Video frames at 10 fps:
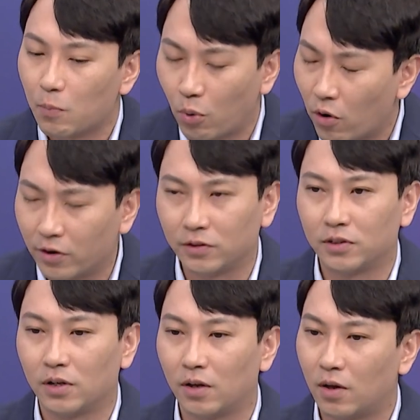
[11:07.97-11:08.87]

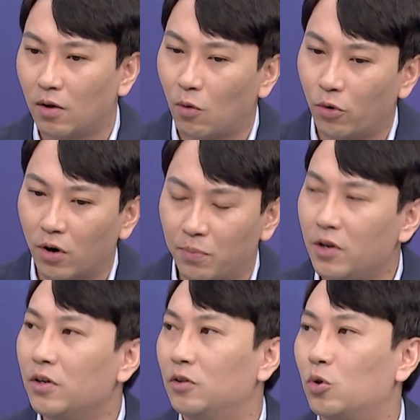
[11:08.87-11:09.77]
point or
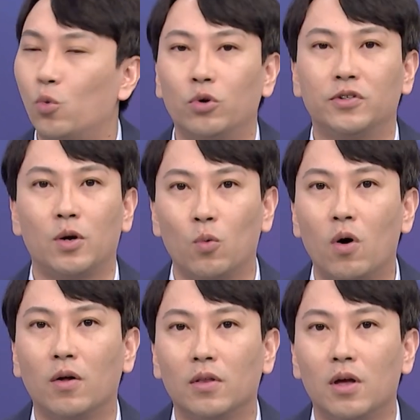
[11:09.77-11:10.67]
opinion toward
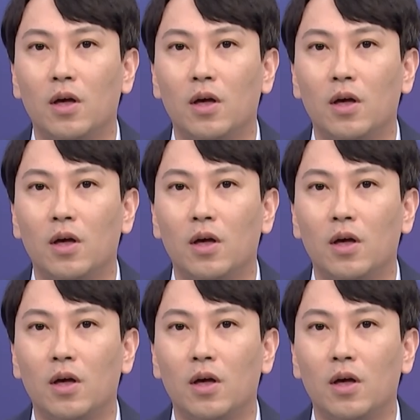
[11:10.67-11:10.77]
Taiwan.